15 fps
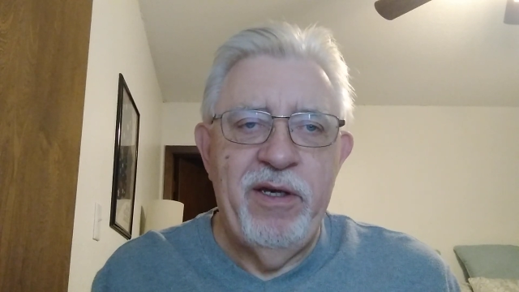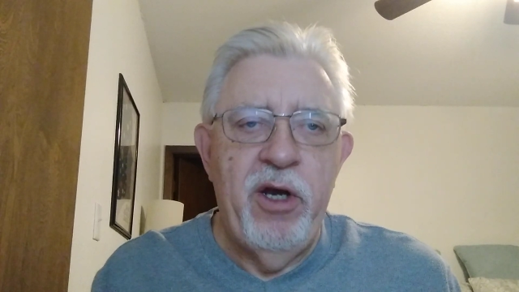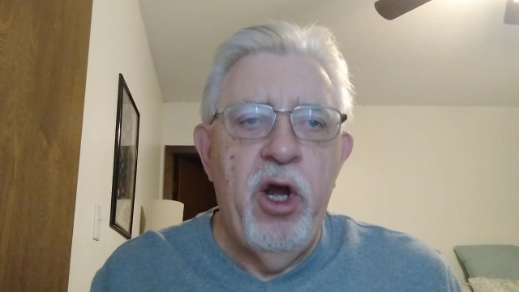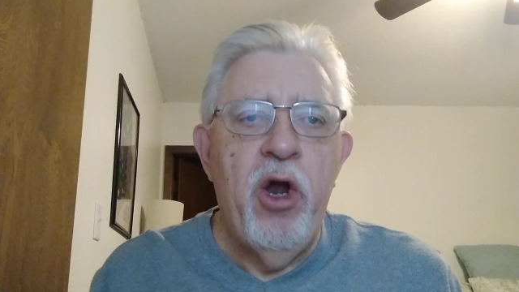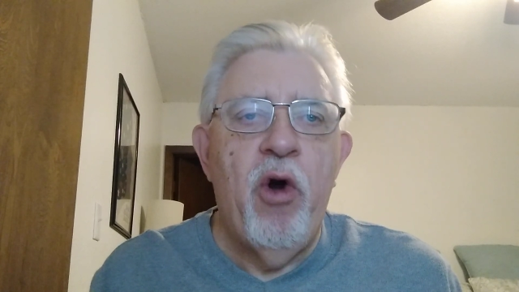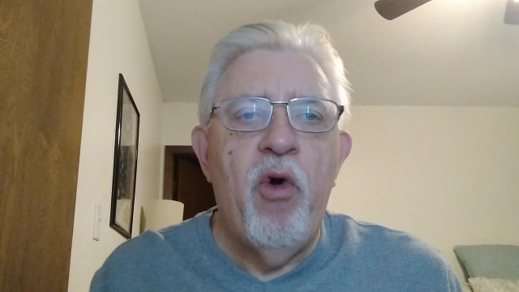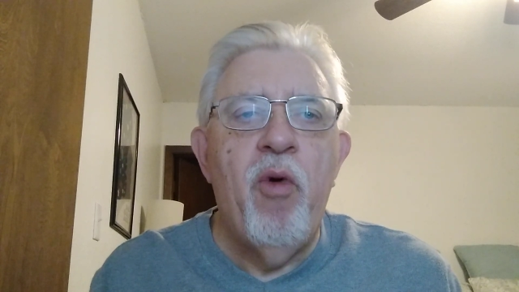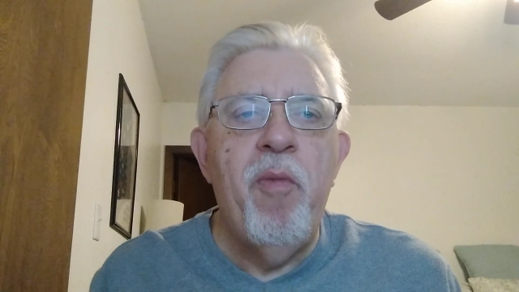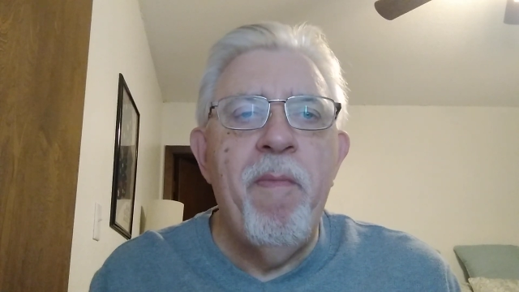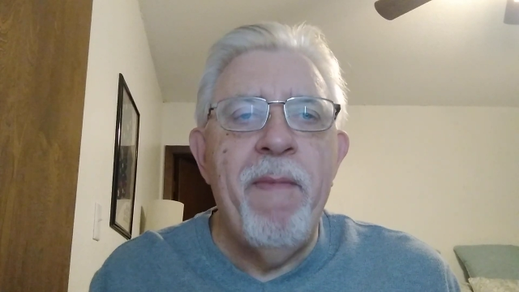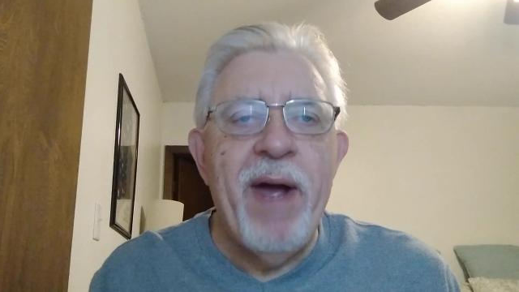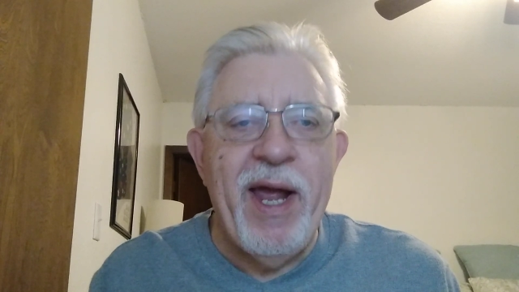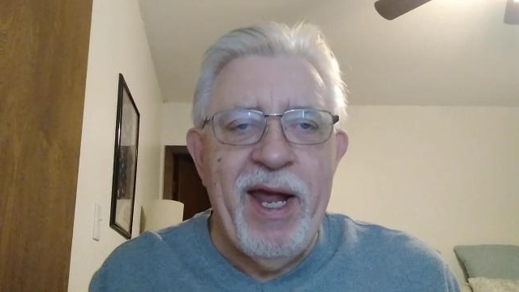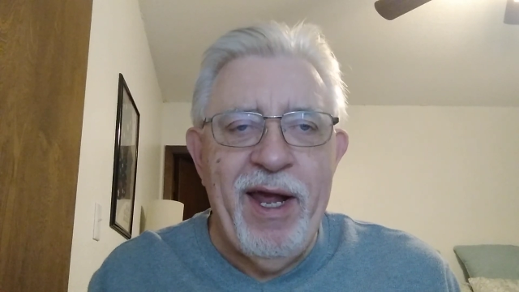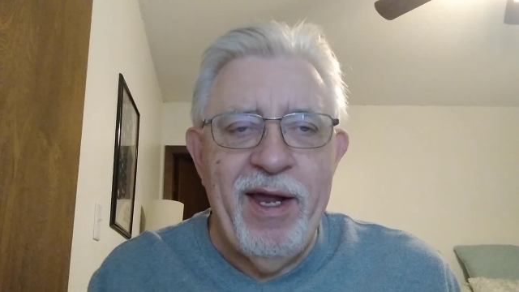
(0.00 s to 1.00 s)
No
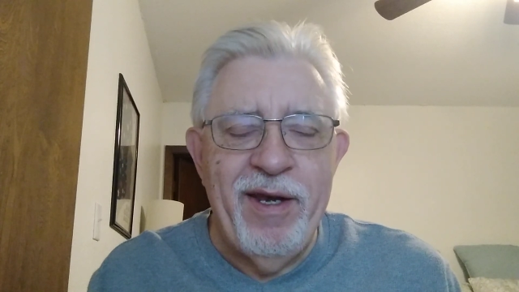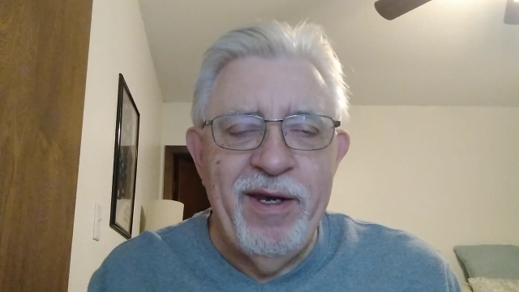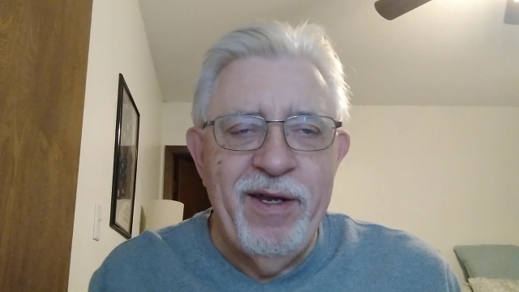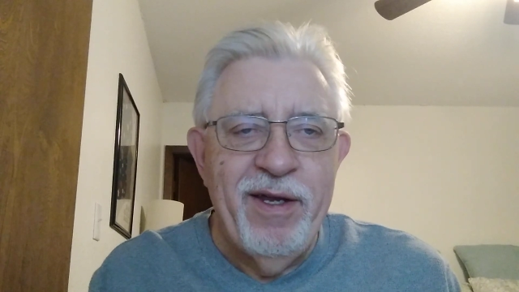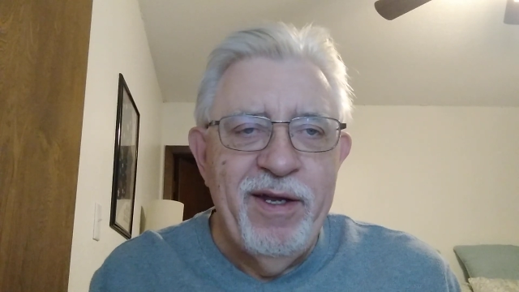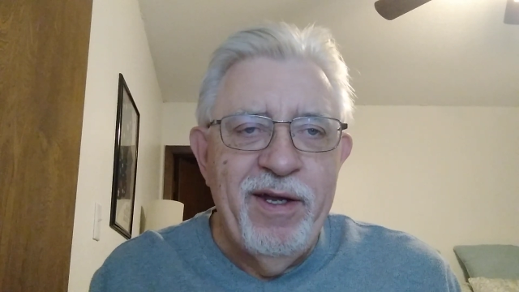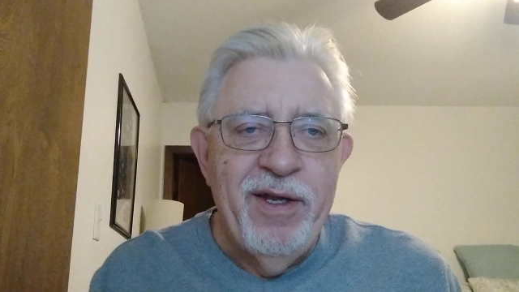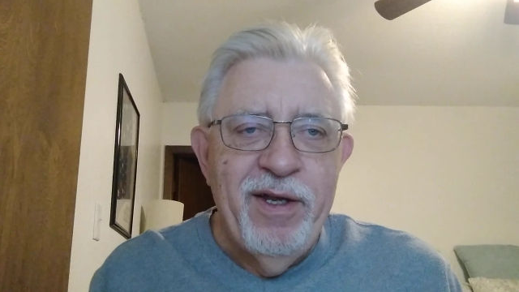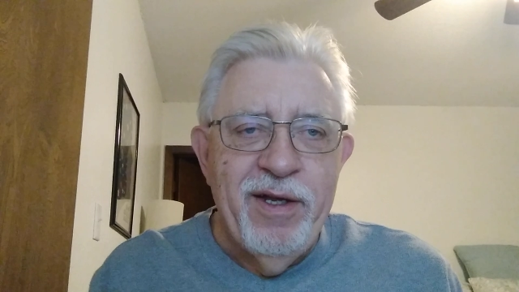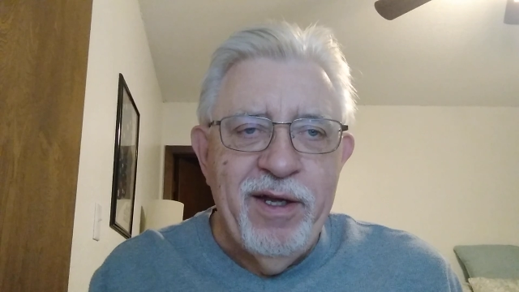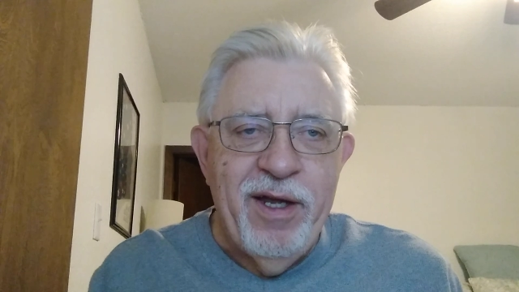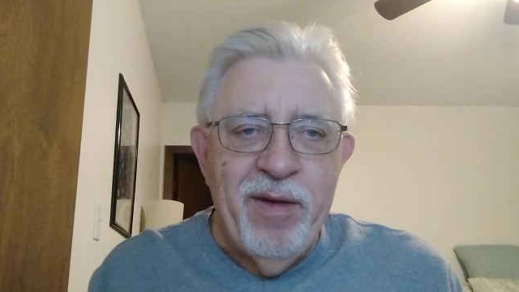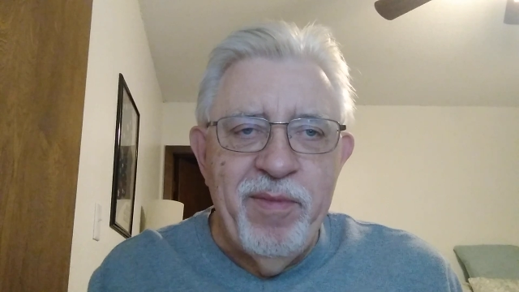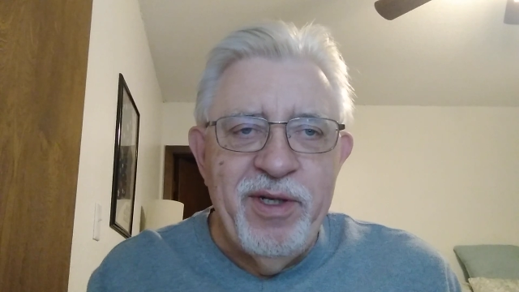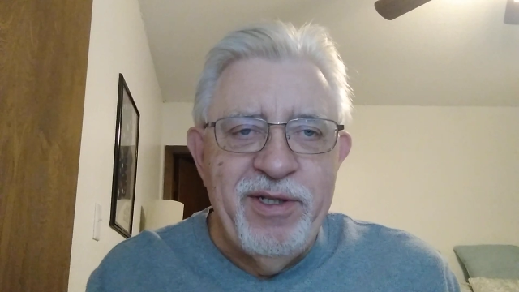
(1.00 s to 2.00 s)
man
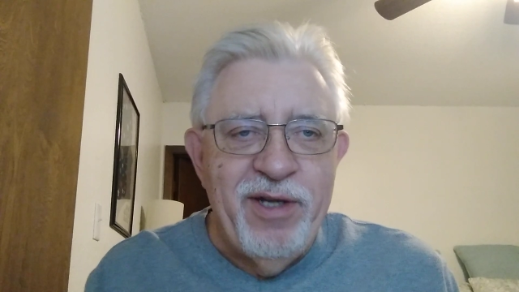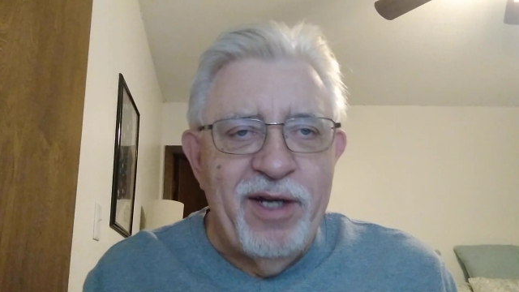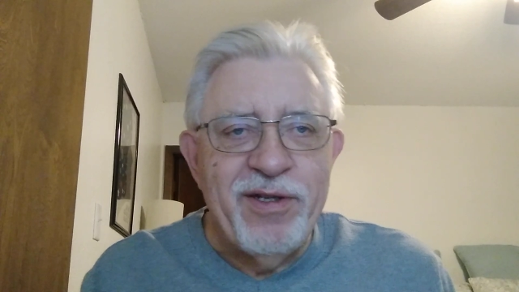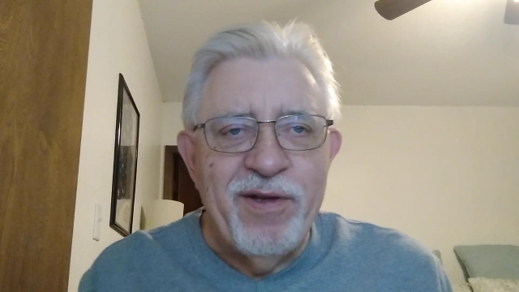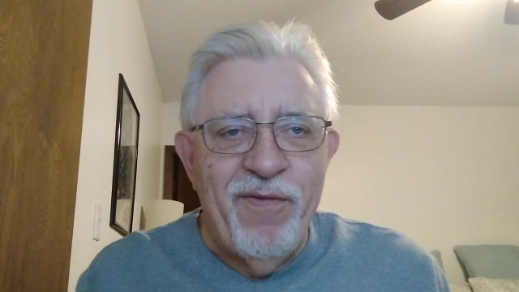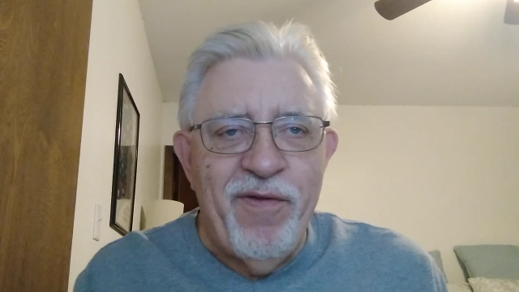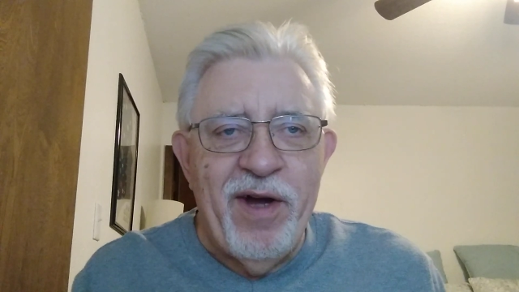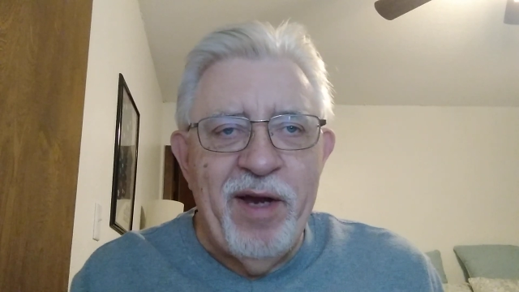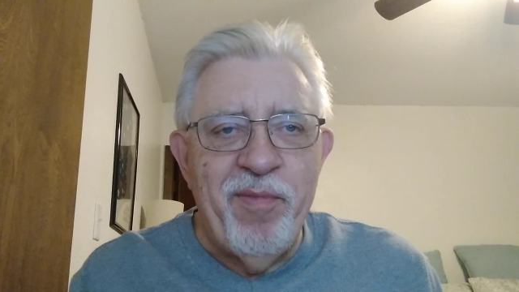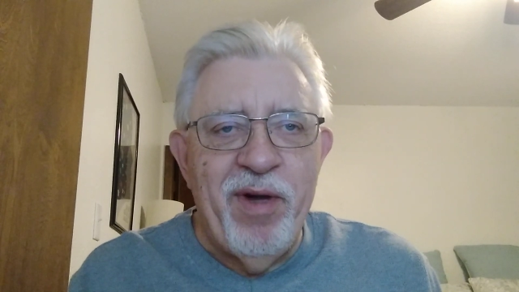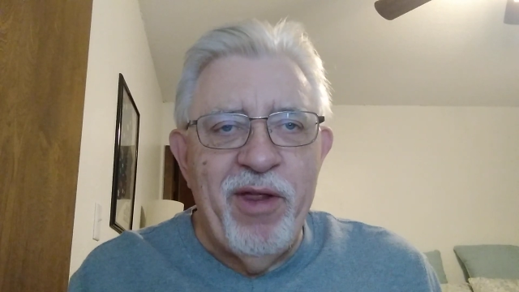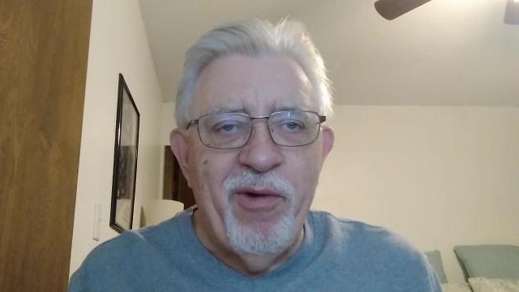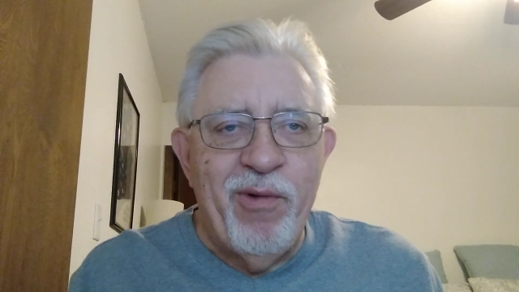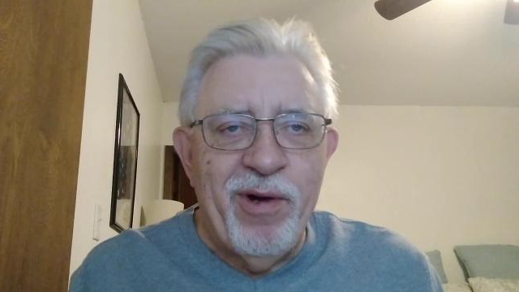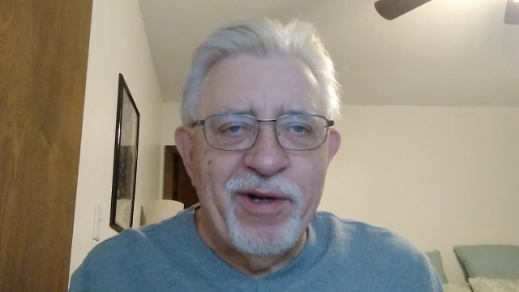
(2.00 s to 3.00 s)
can be justified
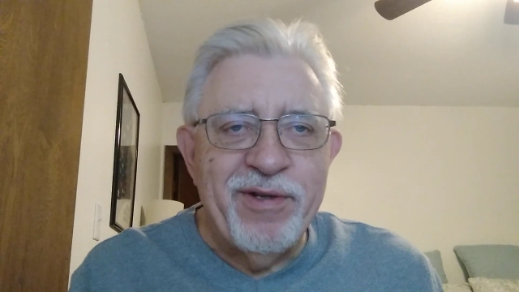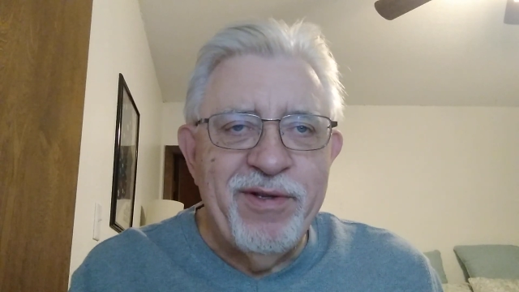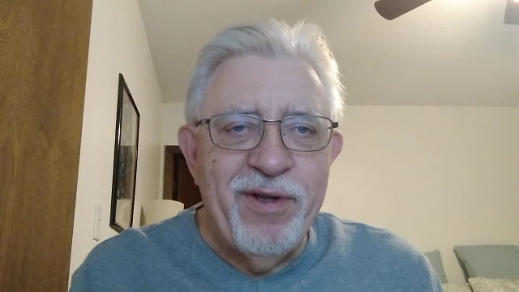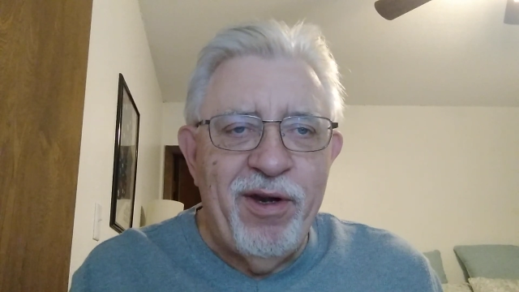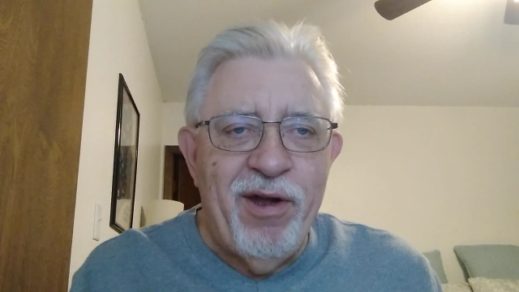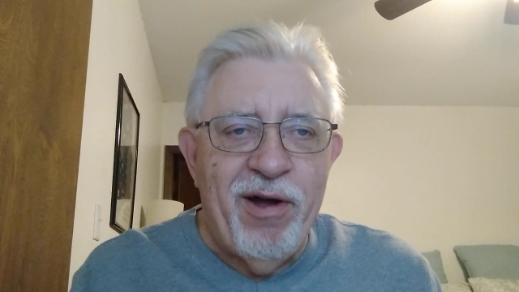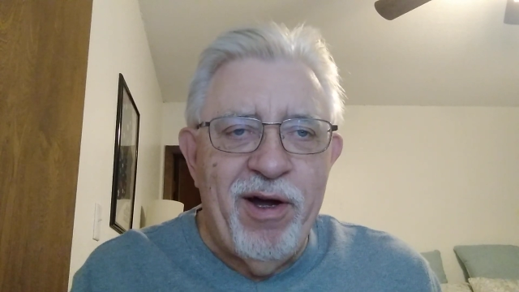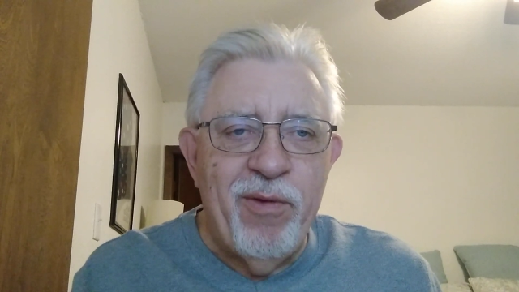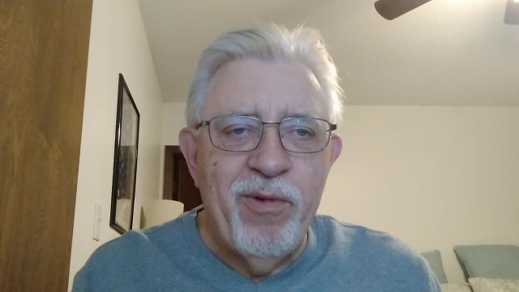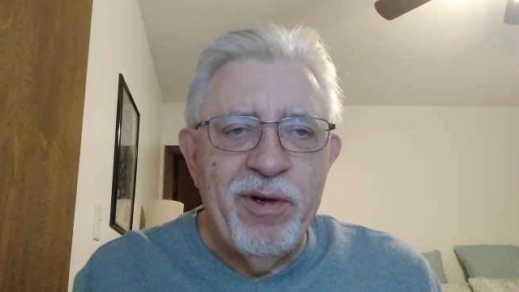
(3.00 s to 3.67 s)
by the works of the law.